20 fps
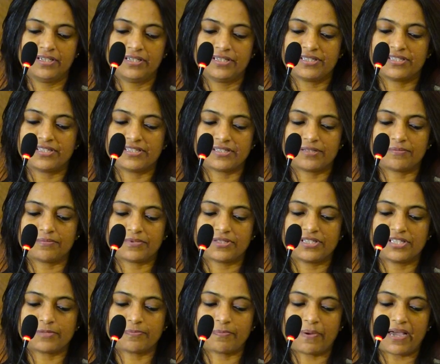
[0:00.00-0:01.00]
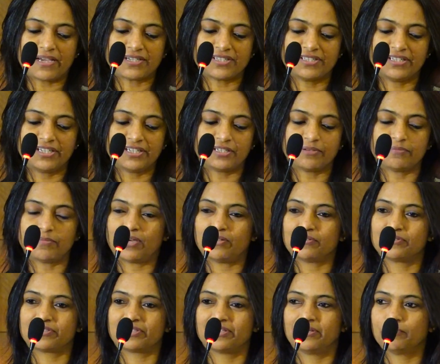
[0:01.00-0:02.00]
She's passionate
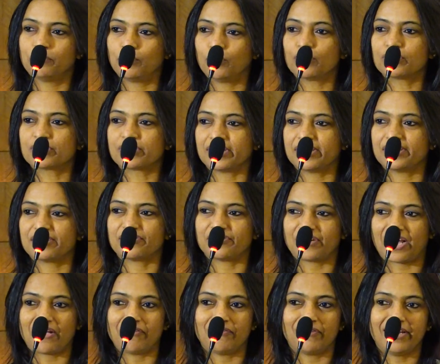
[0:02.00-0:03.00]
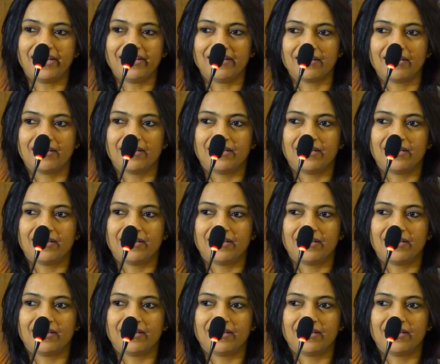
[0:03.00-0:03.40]
about books and traveling,